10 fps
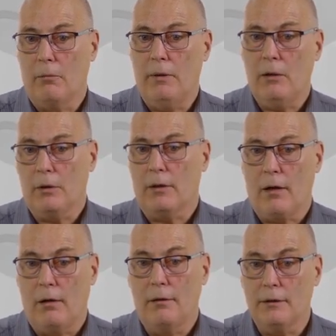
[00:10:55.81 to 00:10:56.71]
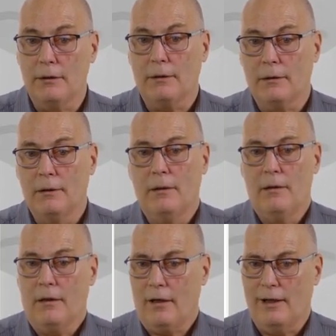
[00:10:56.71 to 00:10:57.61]
No matter what the current is,
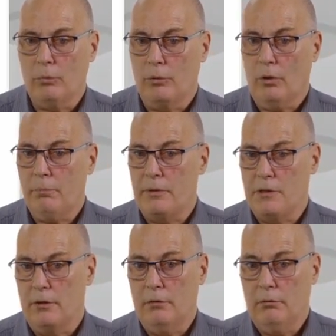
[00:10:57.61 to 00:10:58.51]
the current will not be 0.